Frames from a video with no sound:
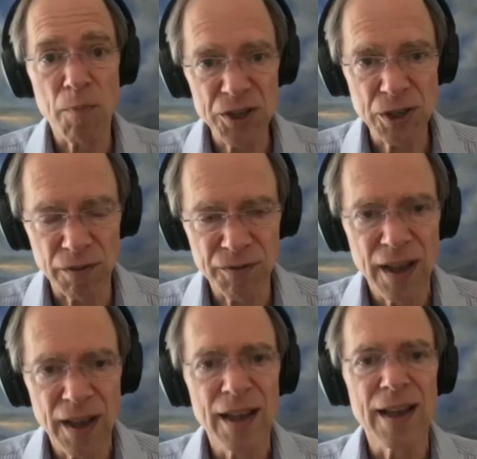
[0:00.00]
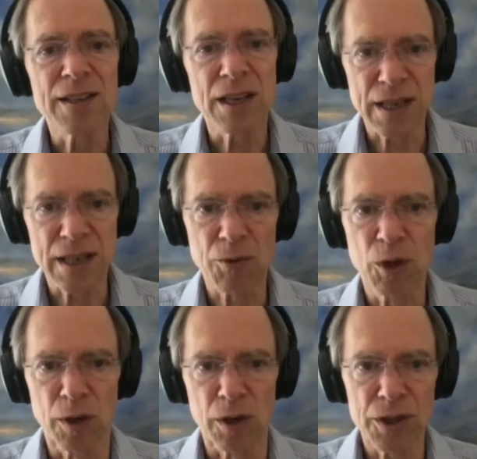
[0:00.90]
best stuff is his
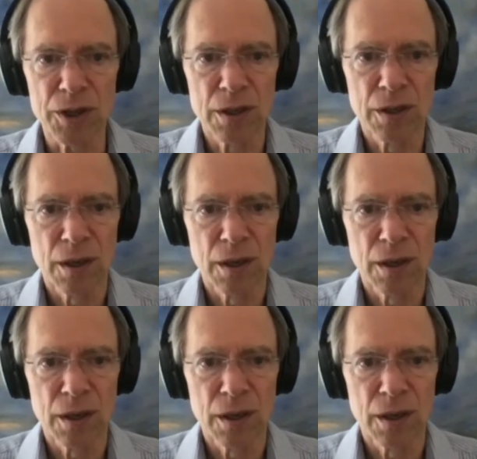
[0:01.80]
how-to books.